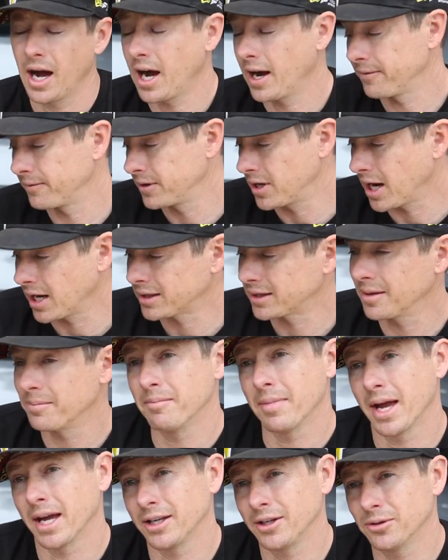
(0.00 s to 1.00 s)
I've got the
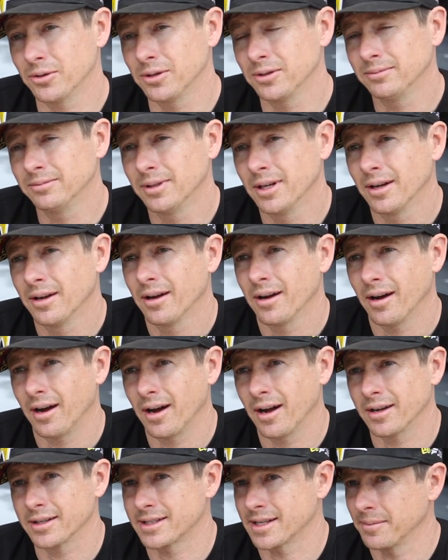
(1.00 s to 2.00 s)
manual.
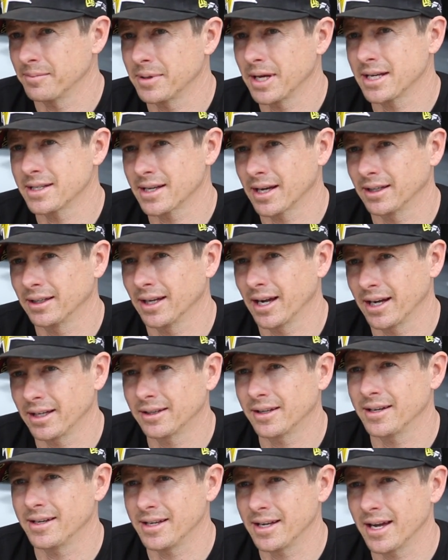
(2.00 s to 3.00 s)
Uh, some days I'd
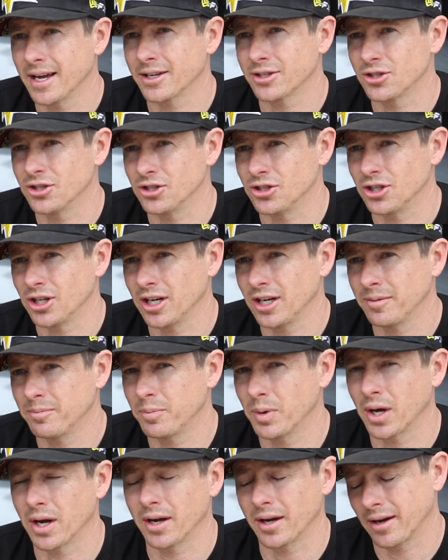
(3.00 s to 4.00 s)
like the DSG,
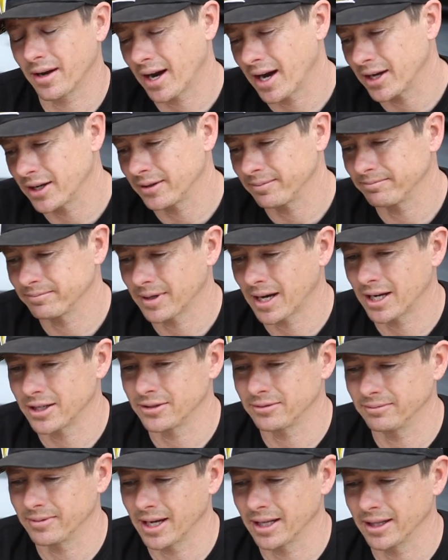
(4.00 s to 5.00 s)
but I, I,
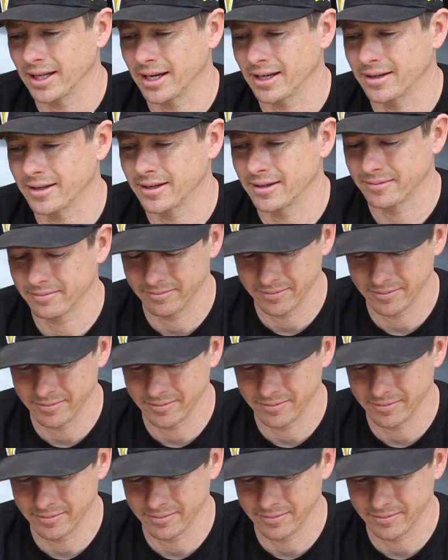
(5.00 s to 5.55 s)
I like